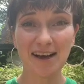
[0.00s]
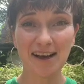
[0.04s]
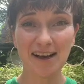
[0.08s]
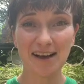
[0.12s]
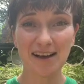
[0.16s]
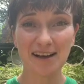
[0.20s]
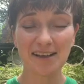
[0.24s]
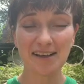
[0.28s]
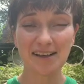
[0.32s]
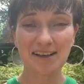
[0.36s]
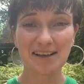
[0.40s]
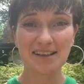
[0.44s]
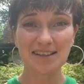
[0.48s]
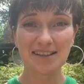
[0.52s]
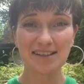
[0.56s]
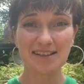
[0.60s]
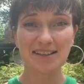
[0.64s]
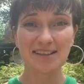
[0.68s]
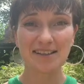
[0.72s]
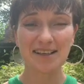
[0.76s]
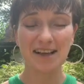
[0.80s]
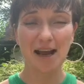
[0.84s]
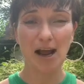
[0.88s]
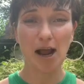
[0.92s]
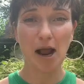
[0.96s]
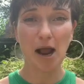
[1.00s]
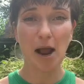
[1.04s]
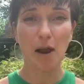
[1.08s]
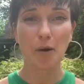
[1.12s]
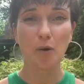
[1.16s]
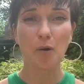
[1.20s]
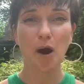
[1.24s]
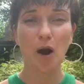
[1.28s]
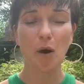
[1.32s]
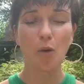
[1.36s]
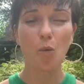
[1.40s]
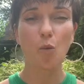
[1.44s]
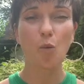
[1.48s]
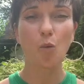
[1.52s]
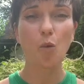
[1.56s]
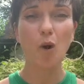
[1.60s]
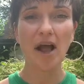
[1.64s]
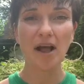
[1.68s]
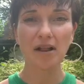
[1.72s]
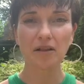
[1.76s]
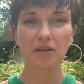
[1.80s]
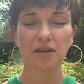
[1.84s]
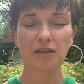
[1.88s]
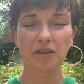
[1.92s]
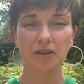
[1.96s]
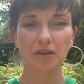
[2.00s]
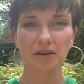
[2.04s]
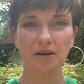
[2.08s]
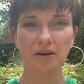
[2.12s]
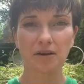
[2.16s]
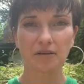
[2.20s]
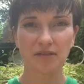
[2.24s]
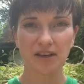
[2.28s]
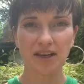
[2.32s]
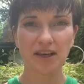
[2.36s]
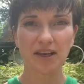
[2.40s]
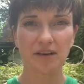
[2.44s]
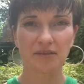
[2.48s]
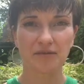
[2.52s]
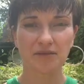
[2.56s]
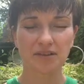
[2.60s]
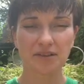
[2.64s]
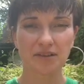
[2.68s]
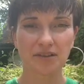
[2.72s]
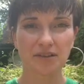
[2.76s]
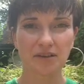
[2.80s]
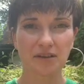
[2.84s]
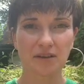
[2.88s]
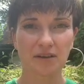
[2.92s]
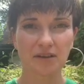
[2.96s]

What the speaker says: It's a wealth of gifts,